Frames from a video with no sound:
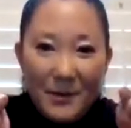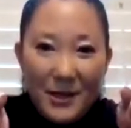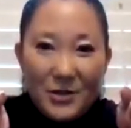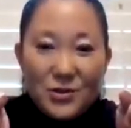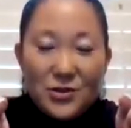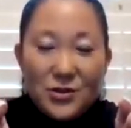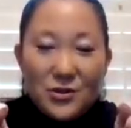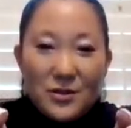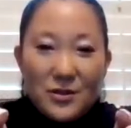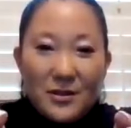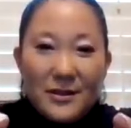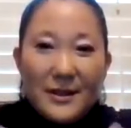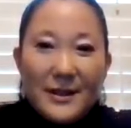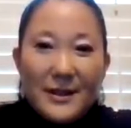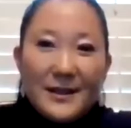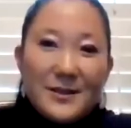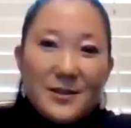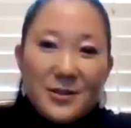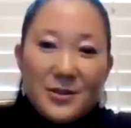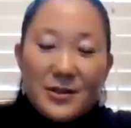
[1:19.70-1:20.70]
make sure the
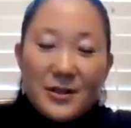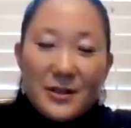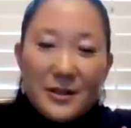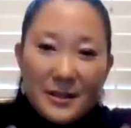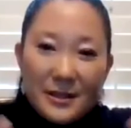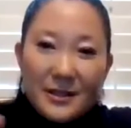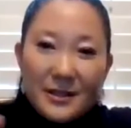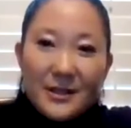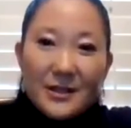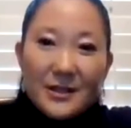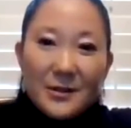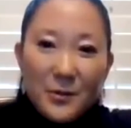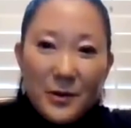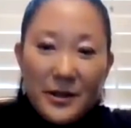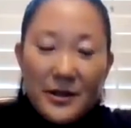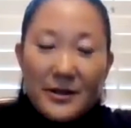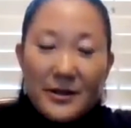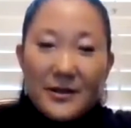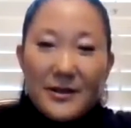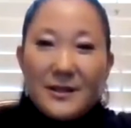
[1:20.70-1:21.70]
lines are clear,
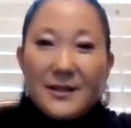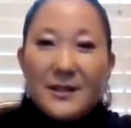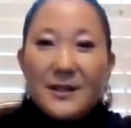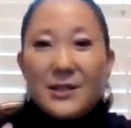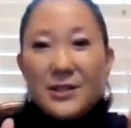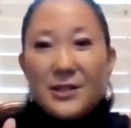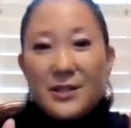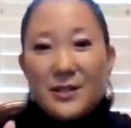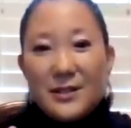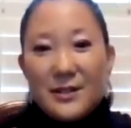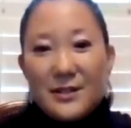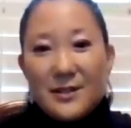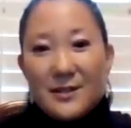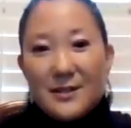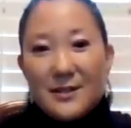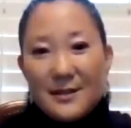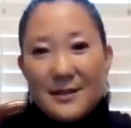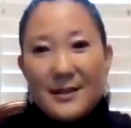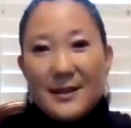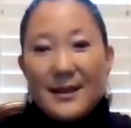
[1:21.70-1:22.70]
where are the
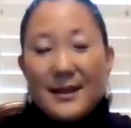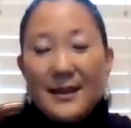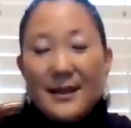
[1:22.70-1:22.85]
ditches,